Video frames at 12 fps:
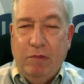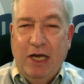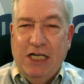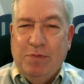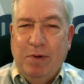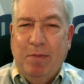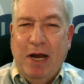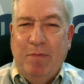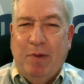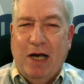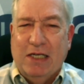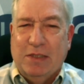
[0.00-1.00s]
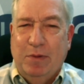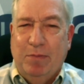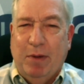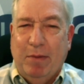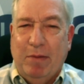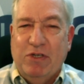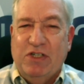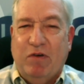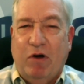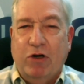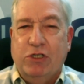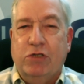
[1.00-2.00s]
It's been made possible by members
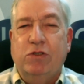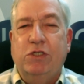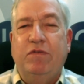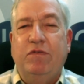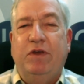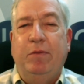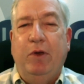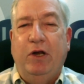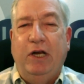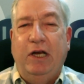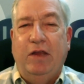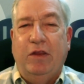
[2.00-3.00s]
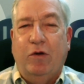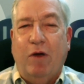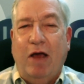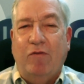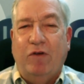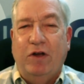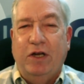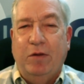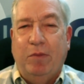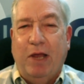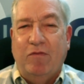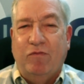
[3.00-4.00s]
of our exclusive community on the
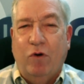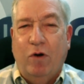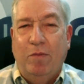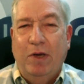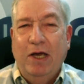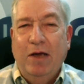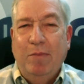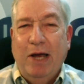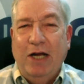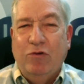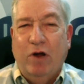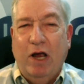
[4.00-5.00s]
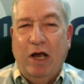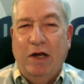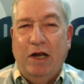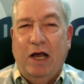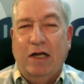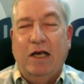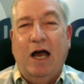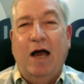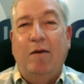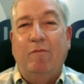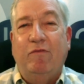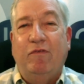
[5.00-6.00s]
crowdfunding platform
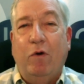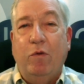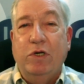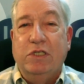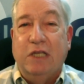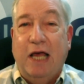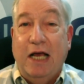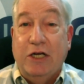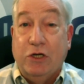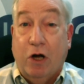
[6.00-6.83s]
patreon.com forward slash